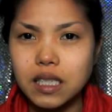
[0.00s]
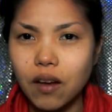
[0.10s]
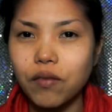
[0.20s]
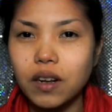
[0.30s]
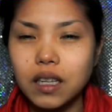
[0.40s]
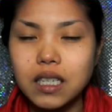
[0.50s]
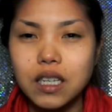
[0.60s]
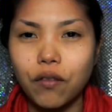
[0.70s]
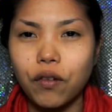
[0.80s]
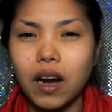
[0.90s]
definitely
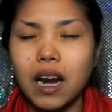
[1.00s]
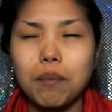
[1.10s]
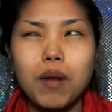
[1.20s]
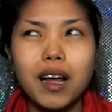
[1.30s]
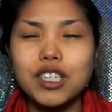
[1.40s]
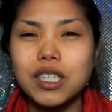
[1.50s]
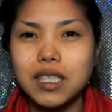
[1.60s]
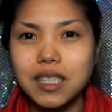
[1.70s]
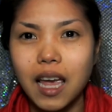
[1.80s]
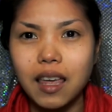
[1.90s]
different, and I'm not just
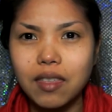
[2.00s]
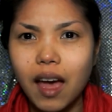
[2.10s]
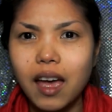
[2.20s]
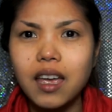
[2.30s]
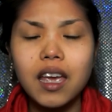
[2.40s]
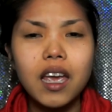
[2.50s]
saying that.